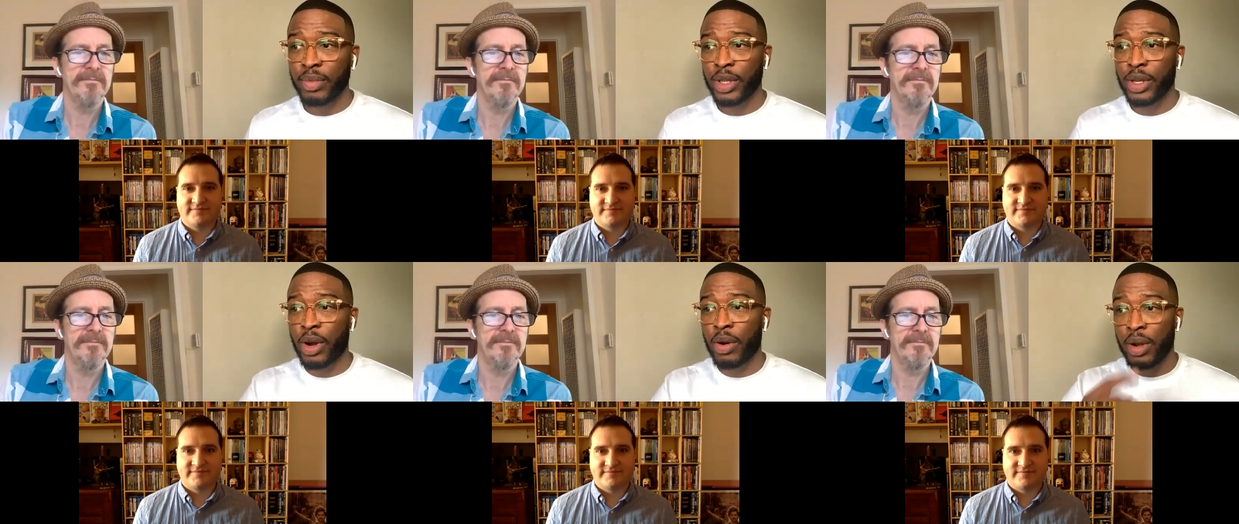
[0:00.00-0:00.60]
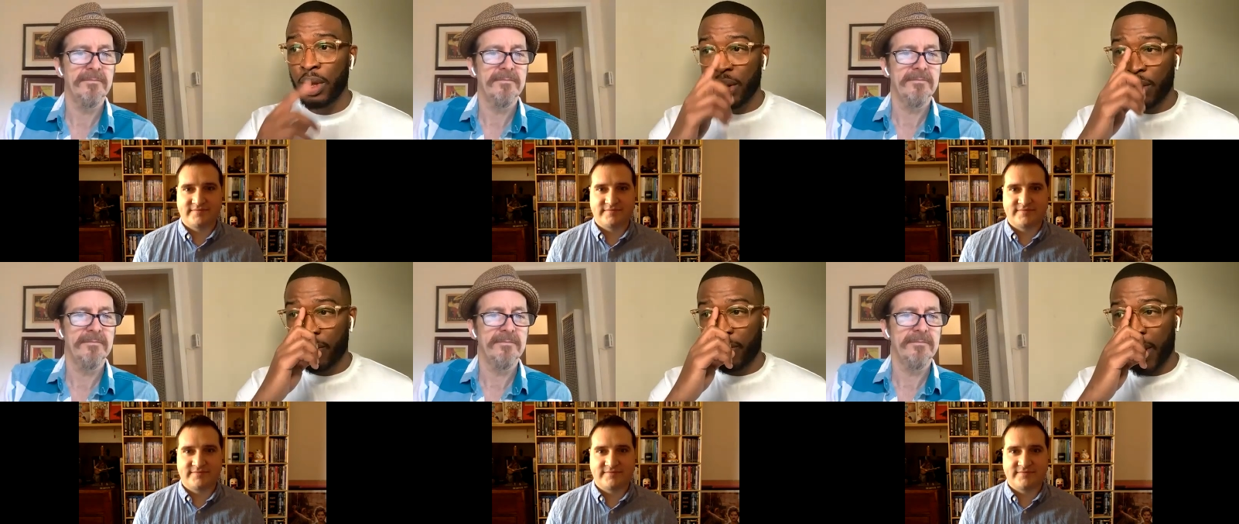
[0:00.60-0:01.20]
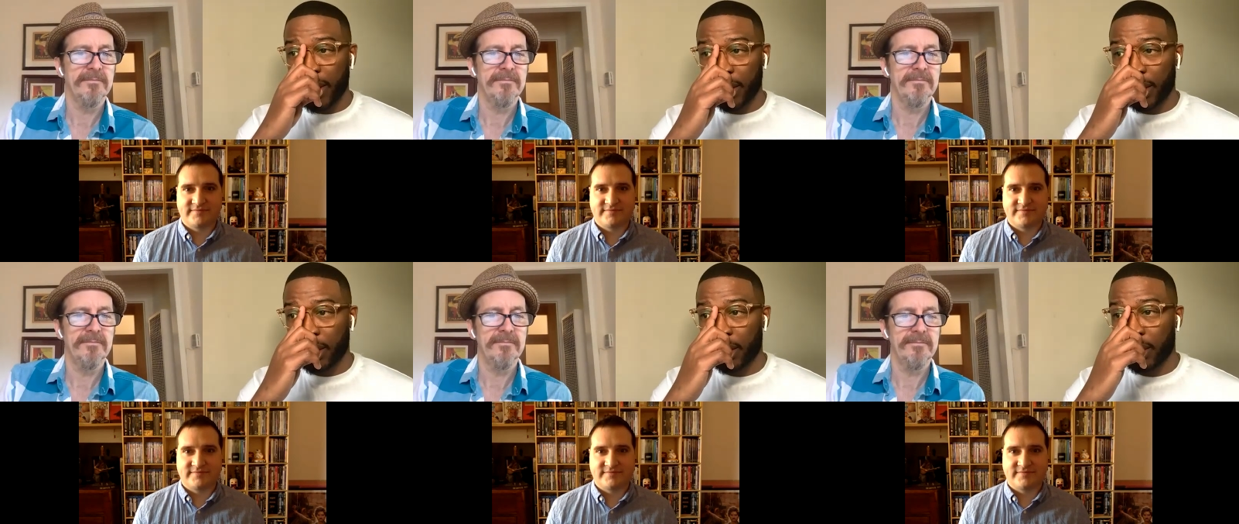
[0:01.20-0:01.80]
Speaker 1: you know,
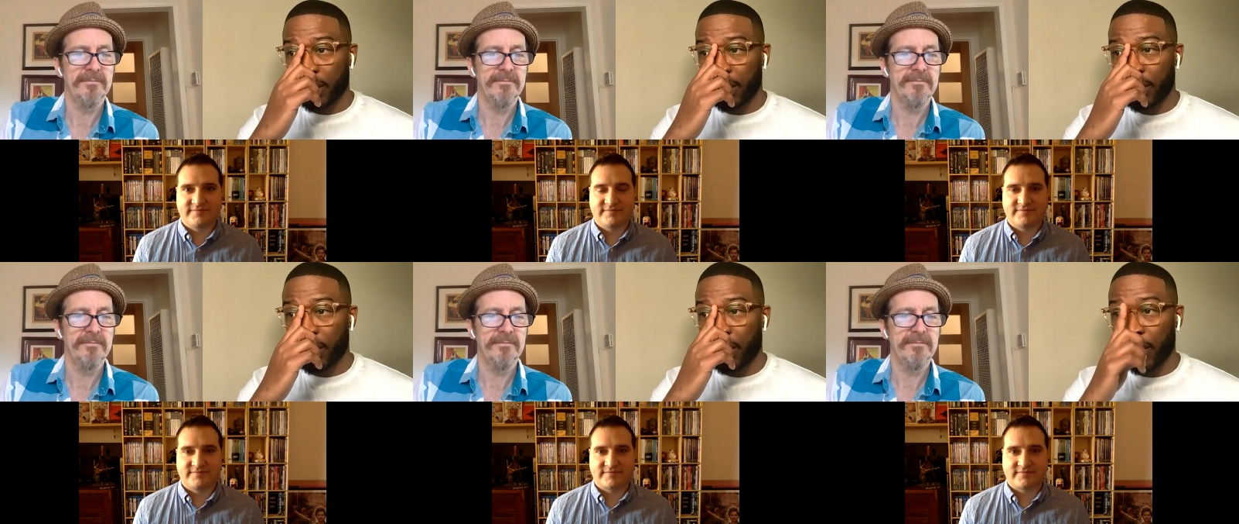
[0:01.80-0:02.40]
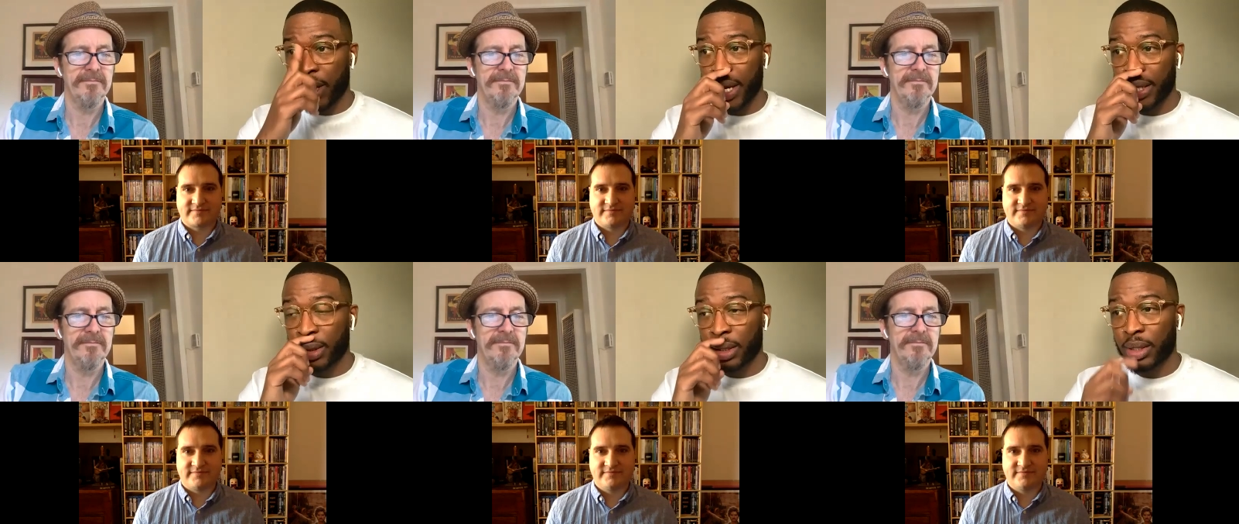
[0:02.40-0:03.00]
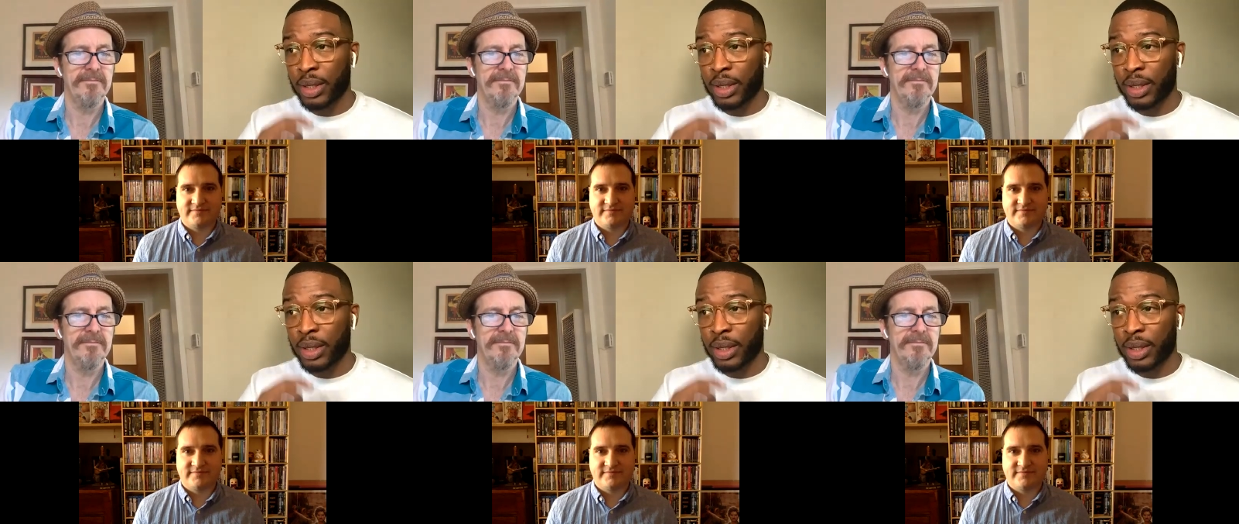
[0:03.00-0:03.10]
fighting, you know, against,